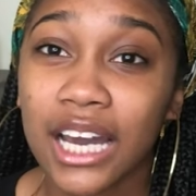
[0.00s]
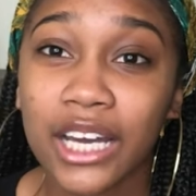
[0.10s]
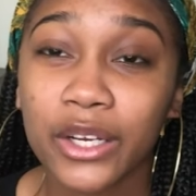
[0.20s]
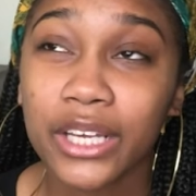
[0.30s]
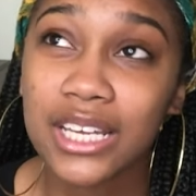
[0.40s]
I
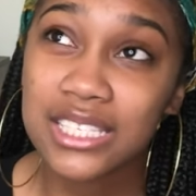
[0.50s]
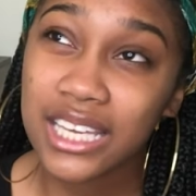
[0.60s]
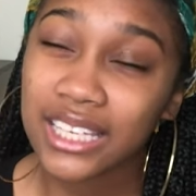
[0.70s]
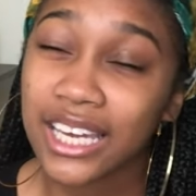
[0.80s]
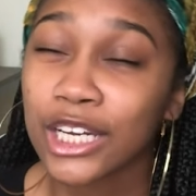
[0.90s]
know y'all
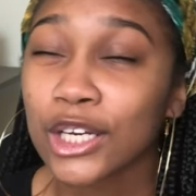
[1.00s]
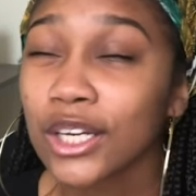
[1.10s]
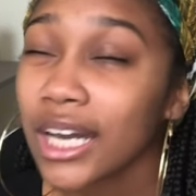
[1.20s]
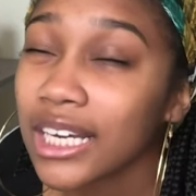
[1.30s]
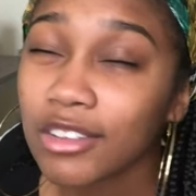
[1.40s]
saying like,
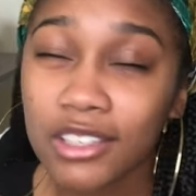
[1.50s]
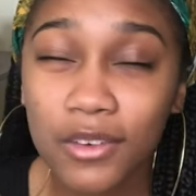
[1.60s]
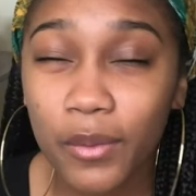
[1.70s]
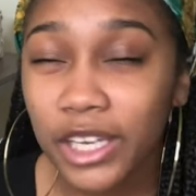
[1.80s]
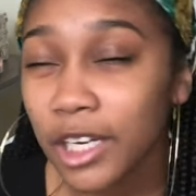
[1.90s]
girl, I don't
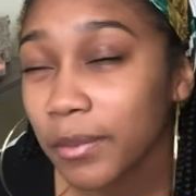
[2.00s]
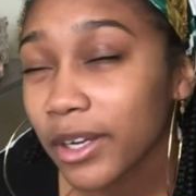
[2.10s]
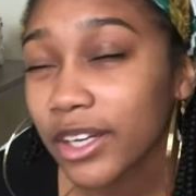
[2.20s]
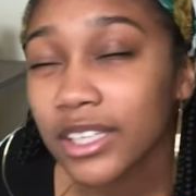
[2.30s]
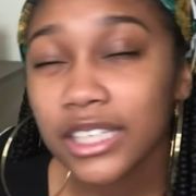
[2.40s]
even wake up
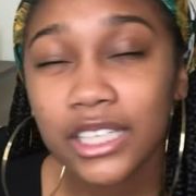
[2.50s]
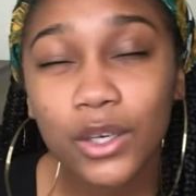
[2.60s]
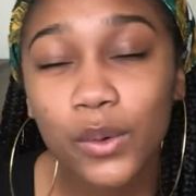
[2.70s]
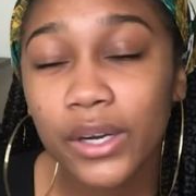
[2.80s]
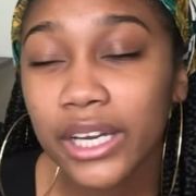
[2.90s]
early
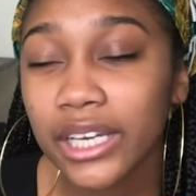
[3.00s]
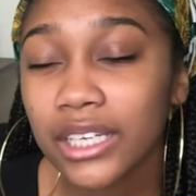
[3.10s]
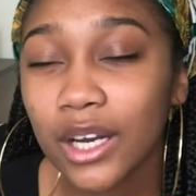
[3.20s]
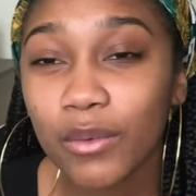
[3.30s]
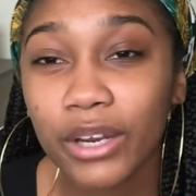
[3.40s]
on
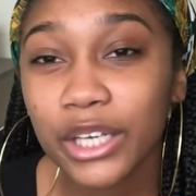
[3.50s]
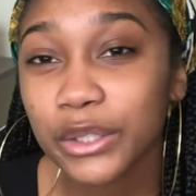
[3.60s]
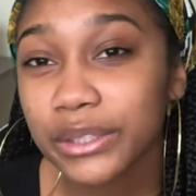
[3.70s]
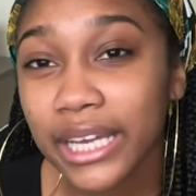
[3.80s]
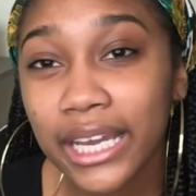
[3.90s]
a
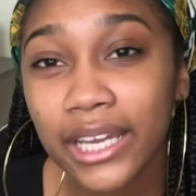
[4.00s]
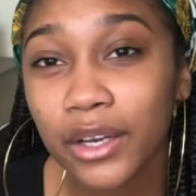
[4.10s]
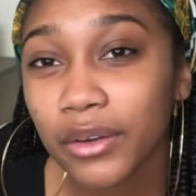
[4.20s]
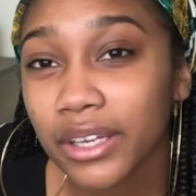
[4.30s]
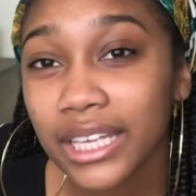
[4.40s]
regular day and
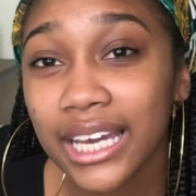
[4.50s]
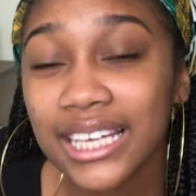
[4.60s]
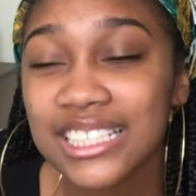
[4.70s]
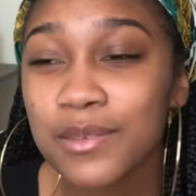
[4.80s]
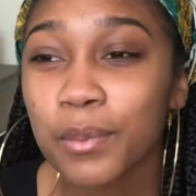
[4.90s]
go to
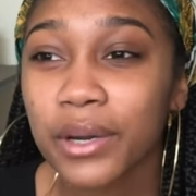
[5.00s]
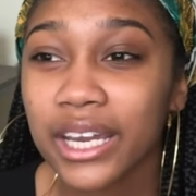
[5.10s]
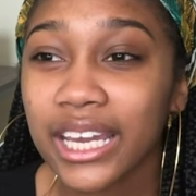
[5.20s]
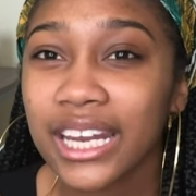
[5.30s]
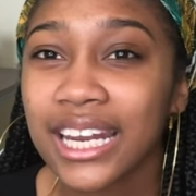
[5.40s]
class,
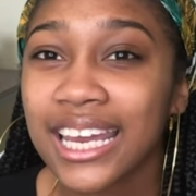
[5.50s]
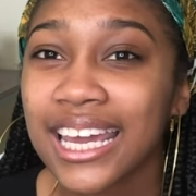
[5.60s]
but